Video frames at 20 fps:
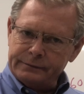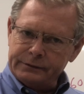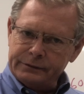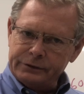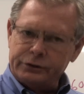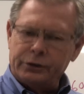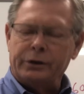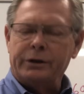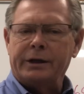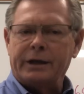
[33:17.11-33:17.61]

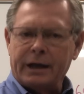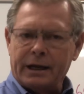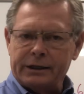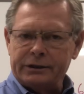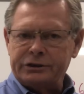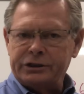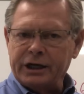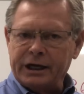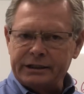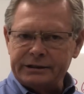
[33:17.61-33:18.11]
So you got to
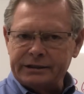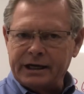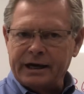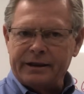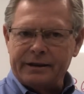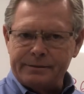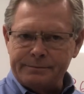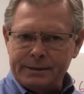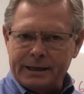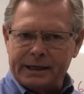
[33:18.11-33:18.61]
change
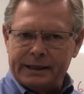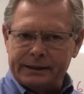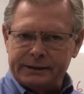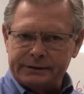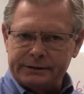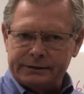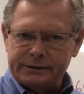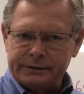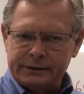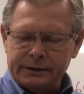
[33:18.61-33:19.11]
out the
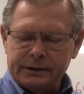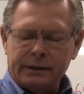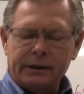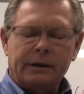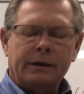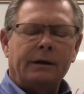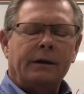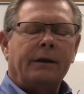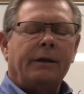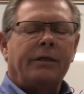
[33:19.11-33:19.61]
base.
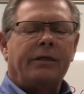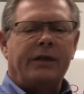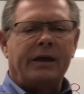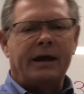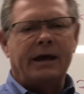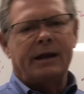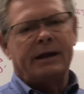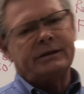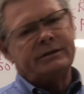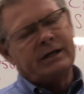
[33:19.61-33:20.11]

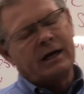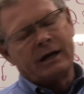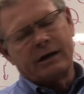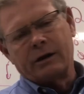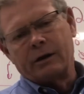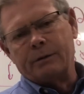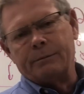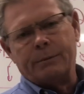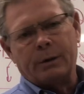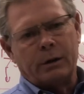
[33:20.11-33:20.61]
Then it's not
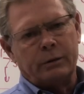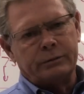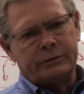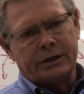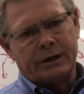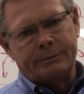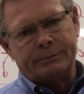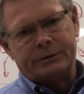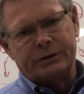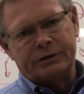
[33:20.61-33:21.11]
going to bolt
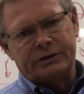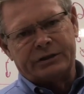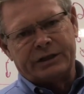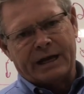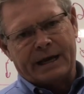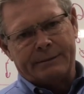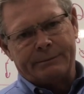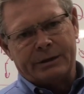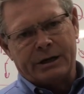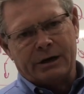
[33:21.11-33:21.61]
up to the
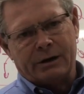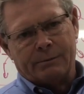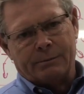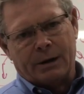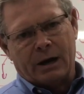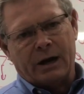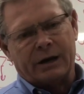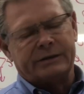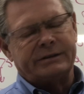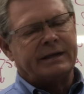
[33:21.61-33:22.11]
same
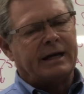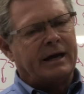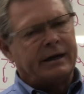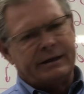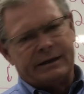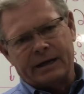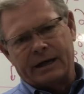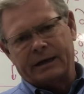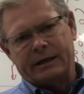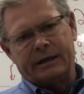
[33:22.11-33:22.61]
gearbox. Now you
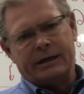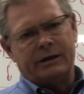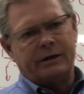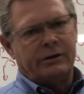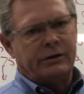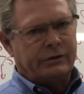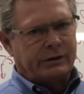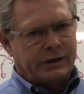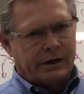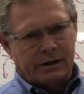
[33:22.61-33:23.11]
got to get a
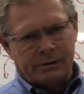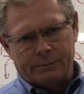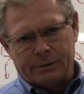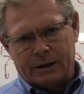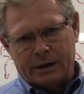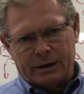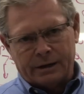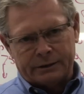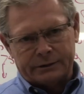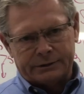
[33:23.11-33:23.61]
new
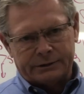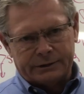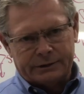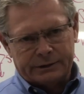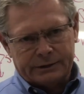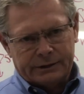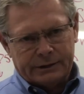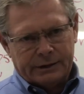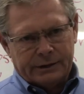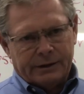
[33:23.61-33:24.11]
gearbox.
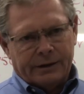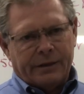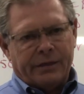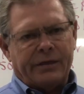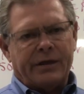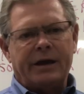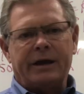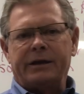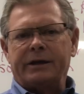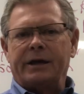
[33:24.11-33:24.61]

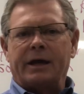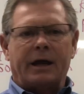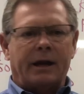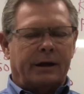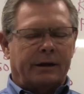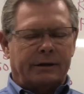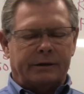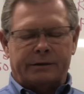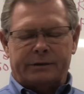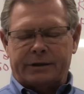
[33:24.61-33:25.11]
Then you got
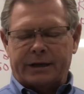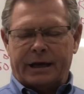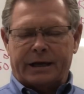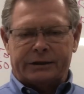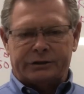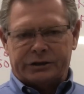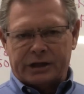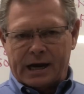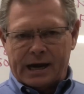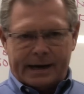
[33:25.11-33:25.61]
to take a
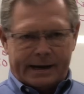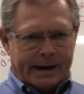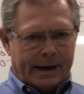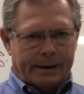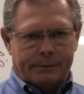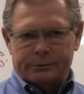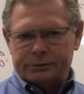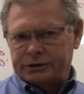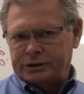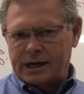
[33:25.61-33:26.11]

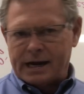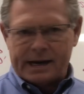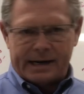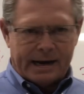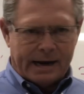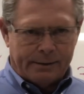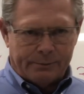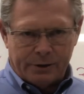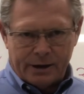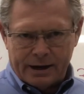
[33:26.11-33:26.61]

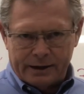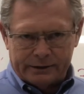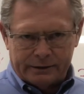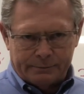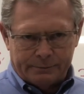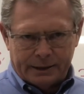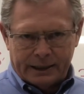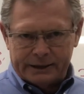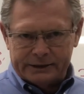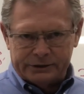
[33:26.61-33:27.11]
jackhammer out the
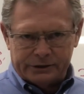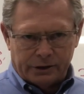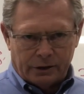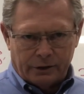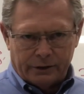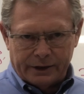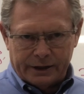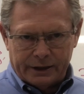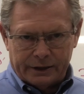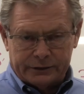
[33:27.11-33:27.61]
base and
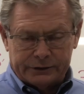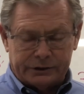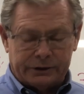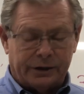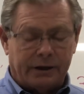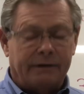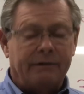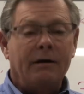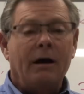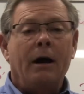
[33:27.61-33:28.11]
all that other
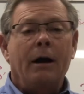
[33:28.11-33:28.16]
stuff.